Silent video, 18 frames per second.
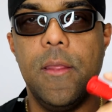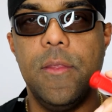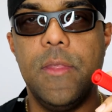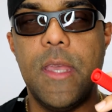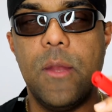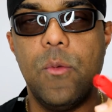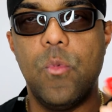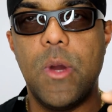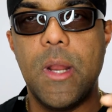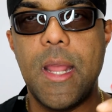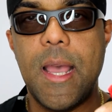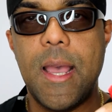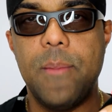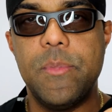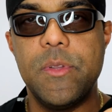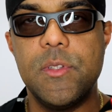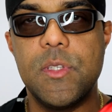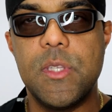then what
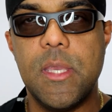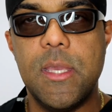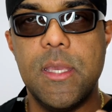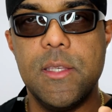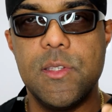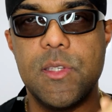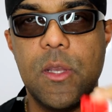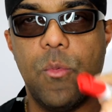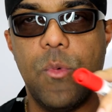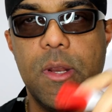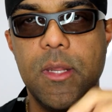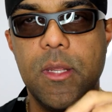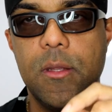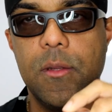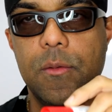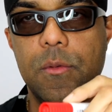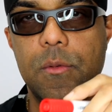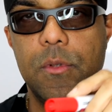happens is that when
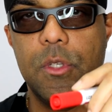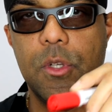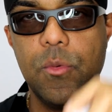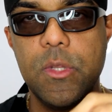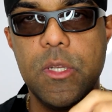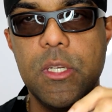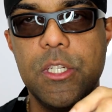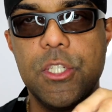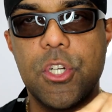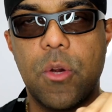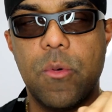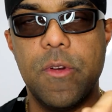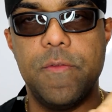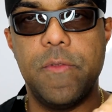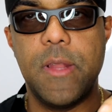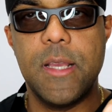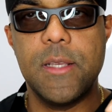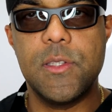you do the knee-jerk
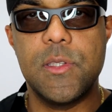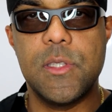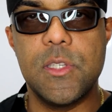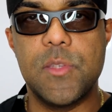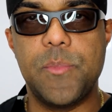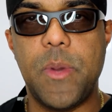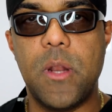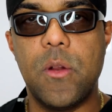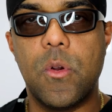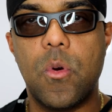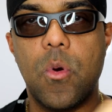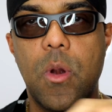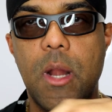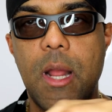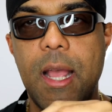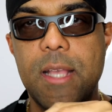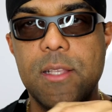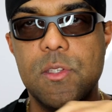reflex, the spinal
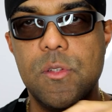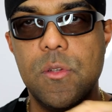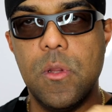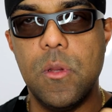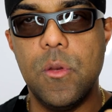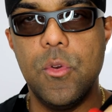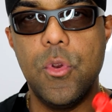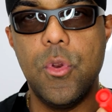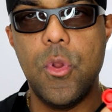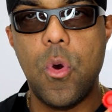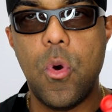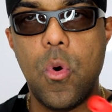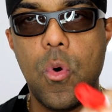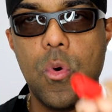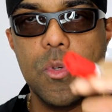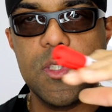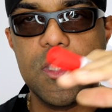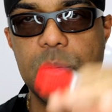cord has
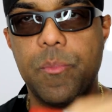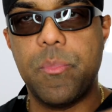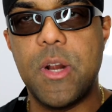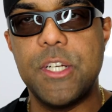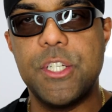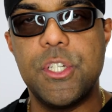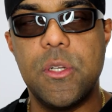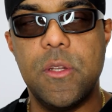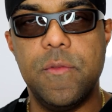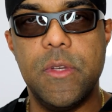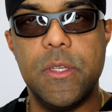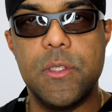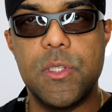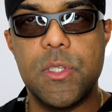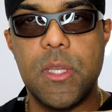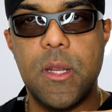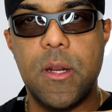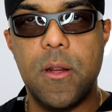no suppression of
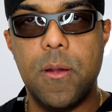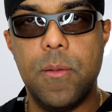its